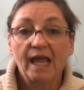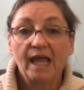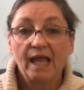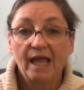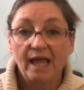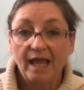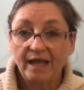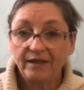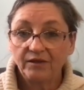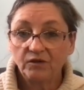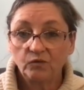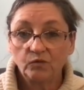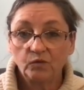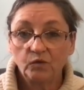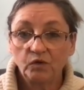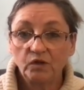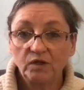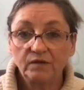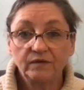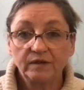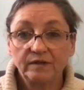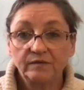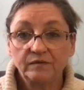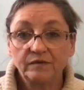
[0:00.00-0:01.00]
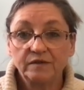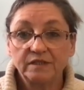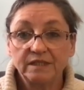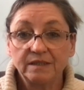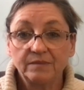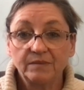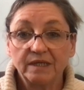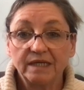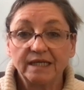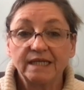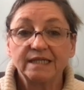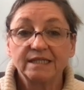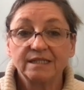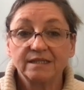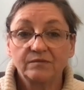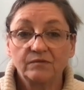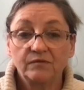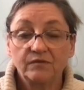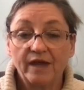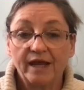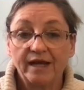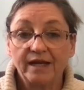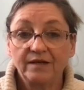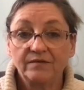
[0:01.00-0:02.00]
At the root of lymphedema is
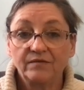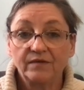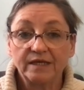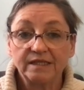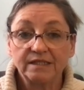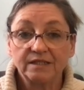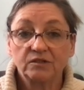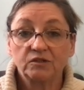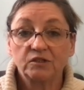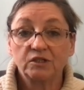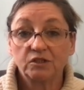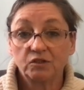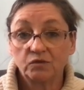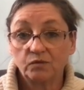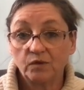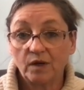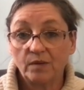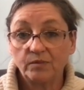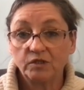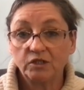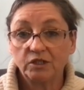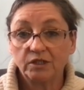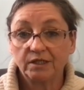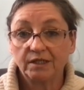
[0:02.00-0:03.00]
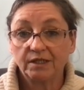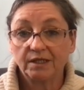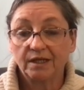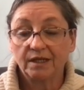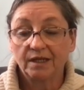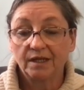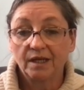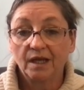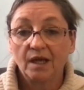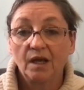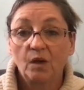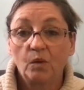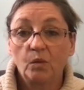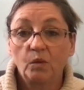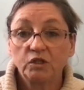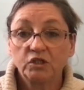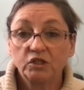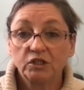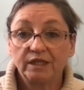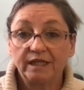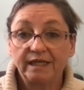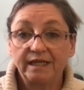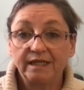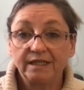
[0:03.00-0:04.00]
lymphatic vessel disruption, which
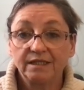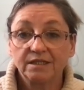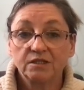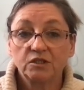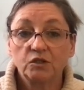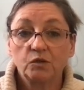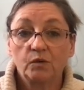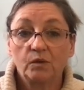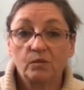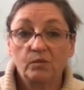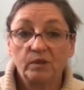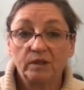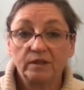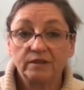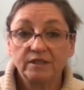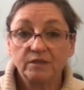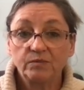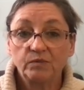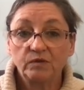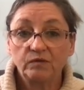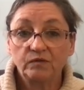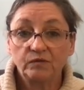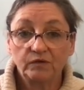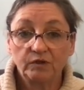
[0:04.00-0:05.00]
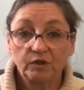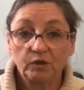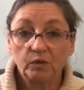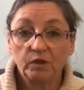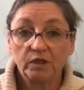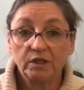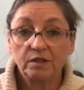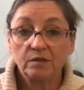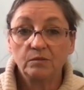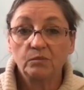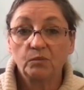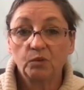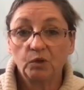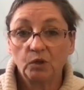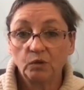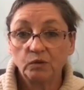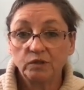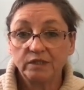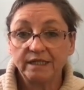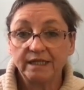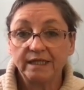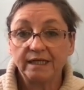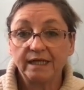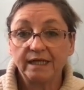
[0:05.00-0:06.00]
leads to a buildup of fluid, protein,